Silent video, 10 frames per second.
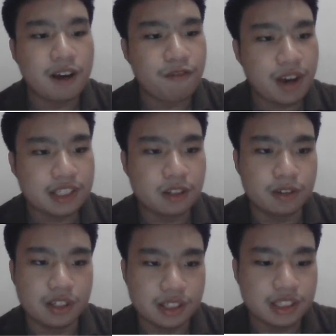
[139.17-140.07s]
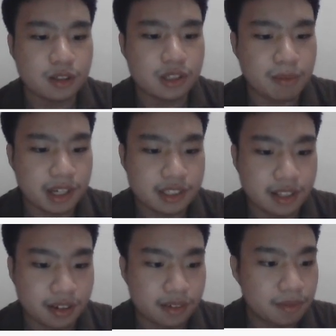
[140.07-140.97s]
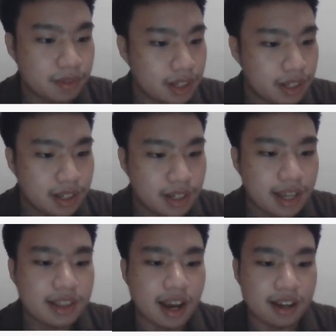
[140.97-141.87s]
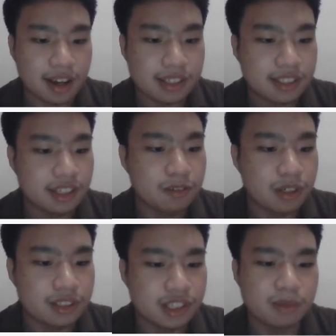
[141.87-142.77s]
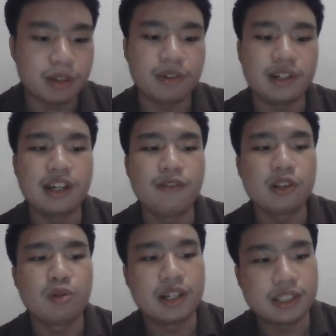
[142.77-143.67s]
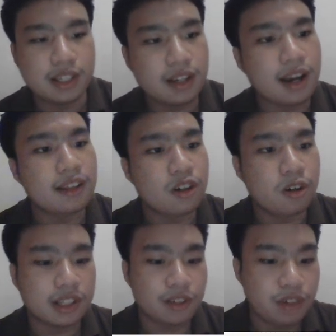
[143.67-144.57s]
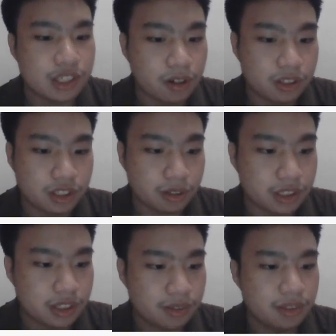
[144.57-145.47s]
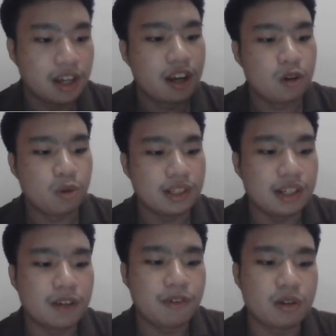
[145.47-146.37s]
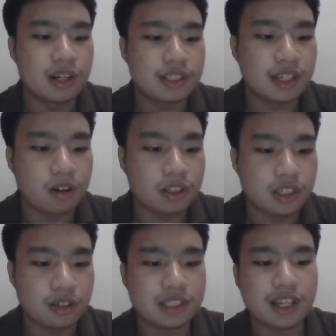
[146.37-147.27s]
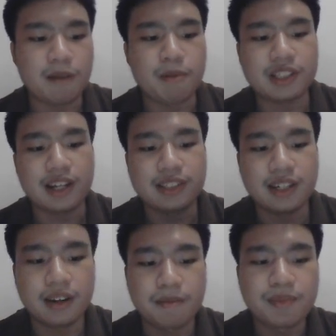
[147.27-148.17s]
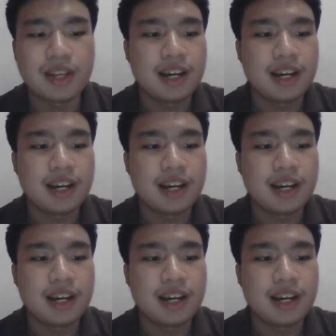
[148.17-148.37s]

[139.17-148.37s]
affects loneliness to some extent. It highlights the differences between individualistic and collectivist cultures, with individualistic cultures emphasizing